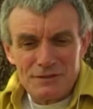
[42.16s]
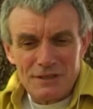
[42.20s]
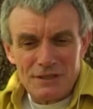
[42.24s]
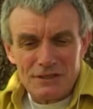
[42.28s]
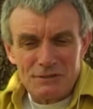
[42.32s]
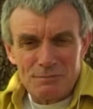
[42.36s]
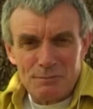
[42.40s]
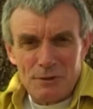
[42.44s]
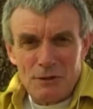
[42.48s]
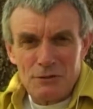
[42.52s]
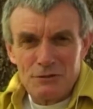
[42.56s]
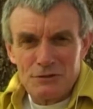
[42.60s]

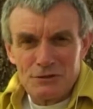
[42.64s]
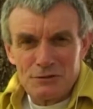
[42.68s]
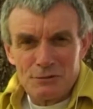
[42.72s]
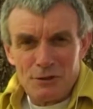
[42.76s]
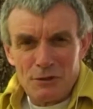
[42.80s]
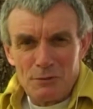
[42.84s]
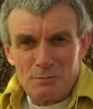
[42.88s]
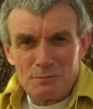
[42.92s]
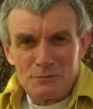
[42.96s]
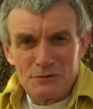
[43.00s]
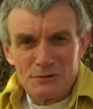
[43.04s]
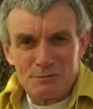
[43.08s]
exposure to
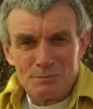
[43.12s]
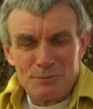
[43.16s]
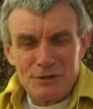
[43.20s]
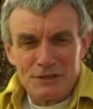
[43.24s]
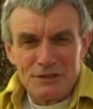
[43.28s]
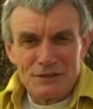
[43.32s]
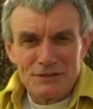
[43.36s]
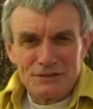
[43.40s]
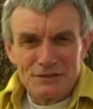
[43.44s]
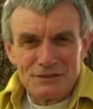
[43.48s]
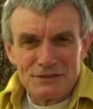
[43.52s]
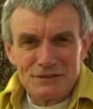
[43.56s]
open
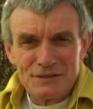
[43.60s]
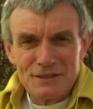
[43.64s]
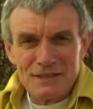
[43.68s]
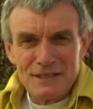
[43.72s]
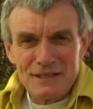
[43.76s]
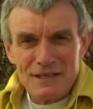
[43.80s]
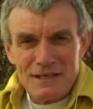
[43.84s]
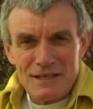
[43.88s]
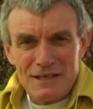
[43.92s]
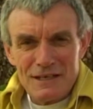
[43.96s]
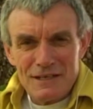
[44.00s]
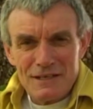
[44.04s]
space
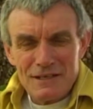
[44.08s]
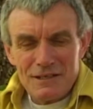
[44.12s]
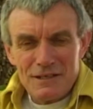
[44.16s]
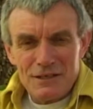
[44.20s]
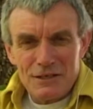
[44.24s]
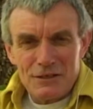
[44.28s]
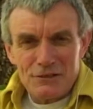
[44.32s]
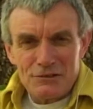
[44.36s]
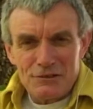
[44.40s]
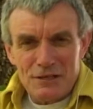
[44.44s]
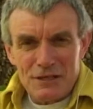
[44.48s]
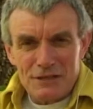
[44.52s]

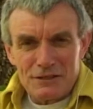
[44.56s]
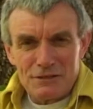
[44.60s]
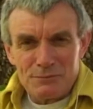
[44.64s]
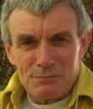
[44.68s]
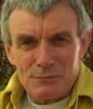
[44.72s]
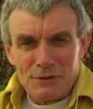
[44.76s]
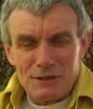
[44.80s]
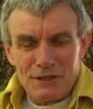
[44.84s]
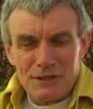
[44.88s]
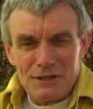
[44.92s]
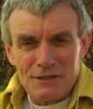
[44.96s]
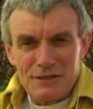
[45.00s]
attracted
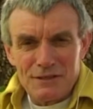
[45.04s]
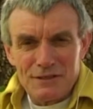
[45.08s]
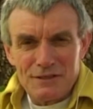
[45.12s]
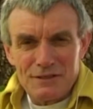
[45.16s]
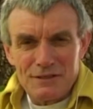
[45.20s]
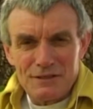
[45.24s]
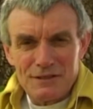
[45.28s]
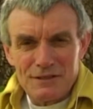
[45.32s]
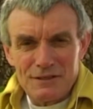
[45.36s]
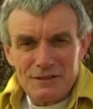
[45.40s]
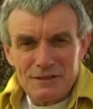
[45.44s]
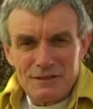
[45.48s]
me.
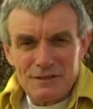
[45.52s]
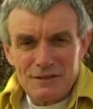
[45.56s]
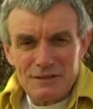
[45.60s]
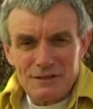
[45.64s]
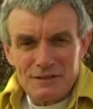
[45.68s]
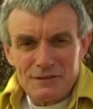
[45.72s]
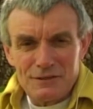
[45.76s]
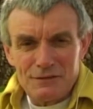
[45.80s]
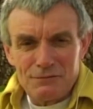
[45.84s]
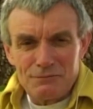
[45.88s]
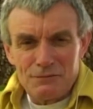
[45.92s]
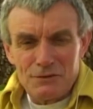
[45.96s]

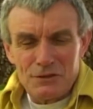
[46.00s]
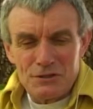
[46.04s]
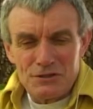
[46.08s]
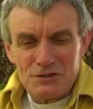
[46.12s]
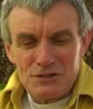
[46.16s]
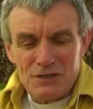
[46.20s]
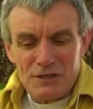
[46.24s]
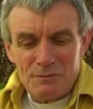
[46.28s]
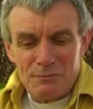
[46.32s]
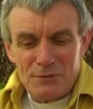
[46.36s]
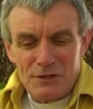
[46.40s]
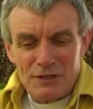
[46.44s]
The first
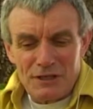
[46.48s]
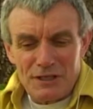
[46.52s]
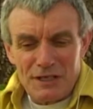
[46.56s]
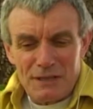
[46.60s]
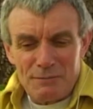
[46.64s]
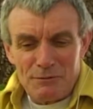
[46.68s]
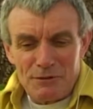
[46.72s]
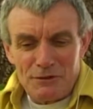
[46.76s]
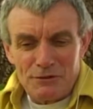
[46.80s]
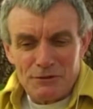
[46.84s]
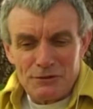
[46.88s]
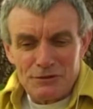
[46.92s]
time I
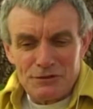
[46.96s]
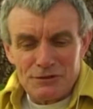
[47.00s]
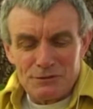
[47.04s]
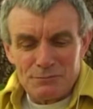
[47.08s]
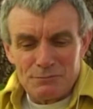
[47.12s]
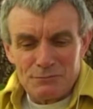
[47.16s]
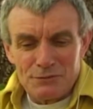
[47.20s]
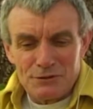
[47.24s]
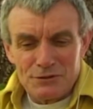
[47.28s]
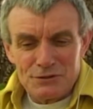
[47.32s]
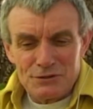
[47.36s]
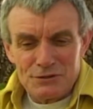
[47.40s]
came across it
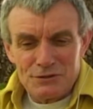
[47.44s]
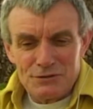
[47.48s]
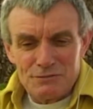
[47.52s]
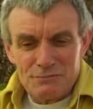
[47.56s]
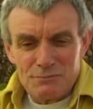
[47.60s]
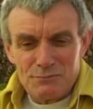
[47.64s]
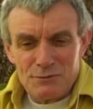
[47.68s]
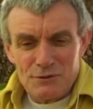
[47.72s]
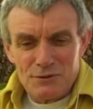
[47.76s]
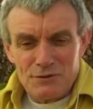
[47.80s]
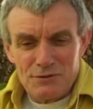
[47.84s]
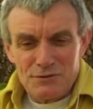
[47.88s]
was
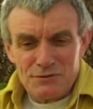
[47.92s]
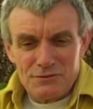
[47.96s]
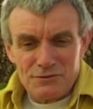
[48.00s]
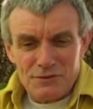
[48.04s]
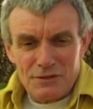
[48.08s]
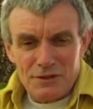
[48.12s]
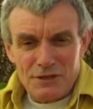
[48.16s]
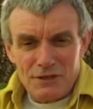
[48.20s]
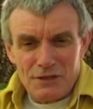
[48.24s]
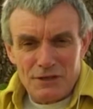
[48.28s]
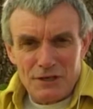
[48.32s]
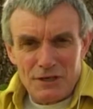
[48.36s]
with
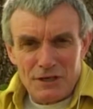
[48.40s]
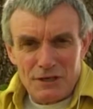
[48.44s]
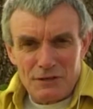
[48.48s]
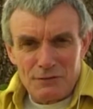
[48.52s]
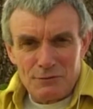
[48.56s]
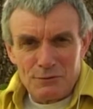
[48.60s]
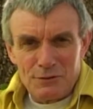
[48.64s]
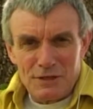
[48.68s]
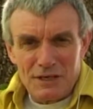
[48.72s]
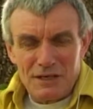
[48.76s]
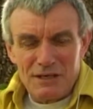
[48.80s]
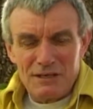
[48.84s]
a guy
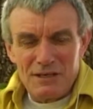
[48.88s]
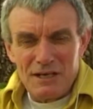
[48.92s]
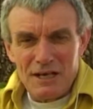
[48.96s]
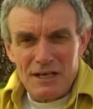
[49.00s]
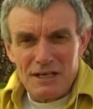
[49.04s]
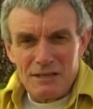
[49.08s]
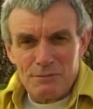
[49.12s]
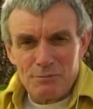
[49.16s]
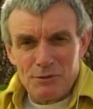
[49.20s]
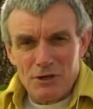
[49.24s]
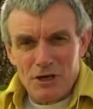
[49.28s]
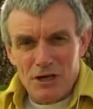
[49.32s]
called
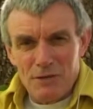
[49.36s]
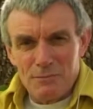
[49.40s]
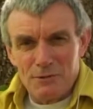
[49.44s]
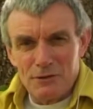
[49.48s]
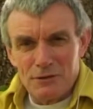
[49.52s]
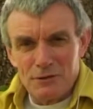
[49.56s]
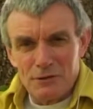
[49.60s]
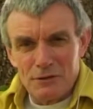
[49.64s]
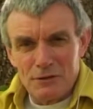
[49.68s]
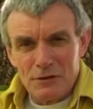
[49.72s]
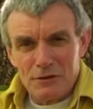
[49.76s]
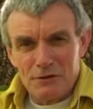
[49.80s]
Eddie Palmer,
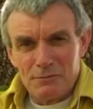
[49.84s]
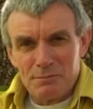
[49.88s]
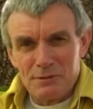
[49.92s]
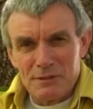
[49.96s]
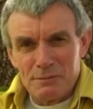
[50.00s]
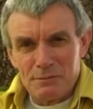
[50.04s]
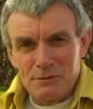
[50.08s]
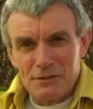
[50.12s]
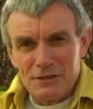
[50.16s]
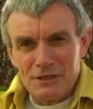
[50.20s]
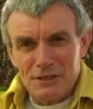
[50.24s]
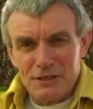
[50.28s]
who a lot of
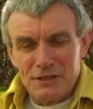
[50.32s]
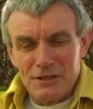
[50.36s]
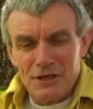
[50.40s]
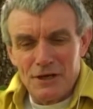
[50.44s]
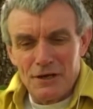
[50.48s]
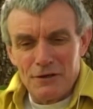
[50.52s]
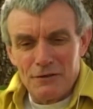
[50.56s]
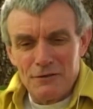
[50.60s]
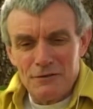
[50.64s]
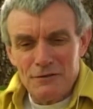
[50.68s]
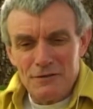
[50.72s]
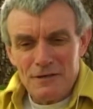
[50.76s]
people here
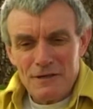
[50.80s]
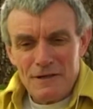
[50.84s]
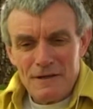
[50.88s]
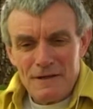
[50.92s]
know.